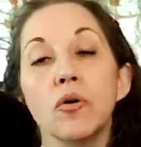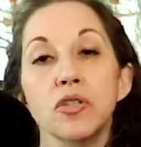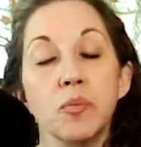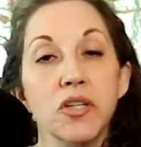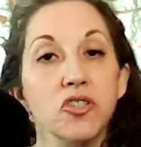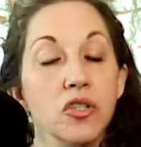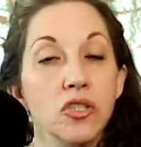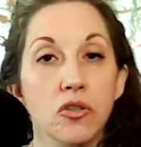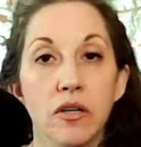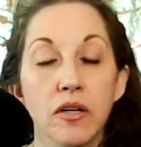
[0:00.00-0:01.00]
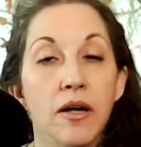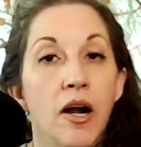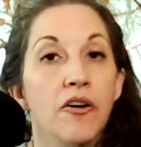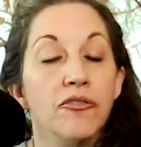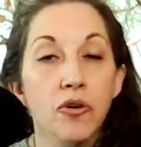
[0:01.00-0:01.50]
especially during
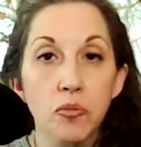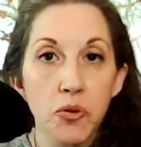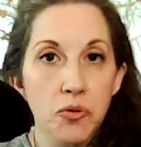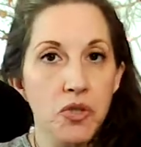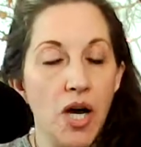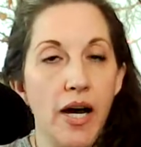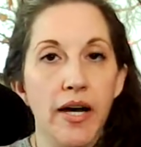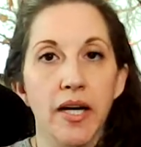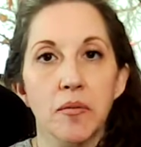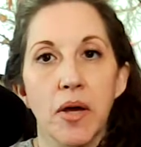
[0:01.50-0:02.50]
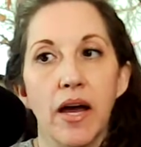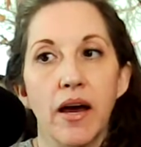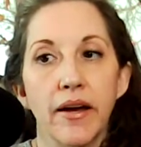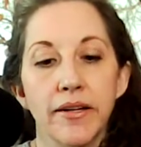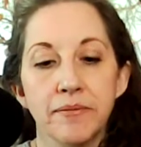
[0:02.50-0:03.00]
full moon time
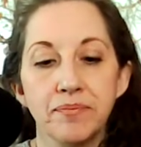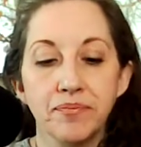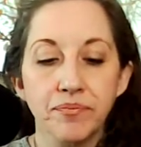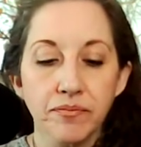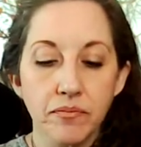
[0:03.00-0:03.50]
and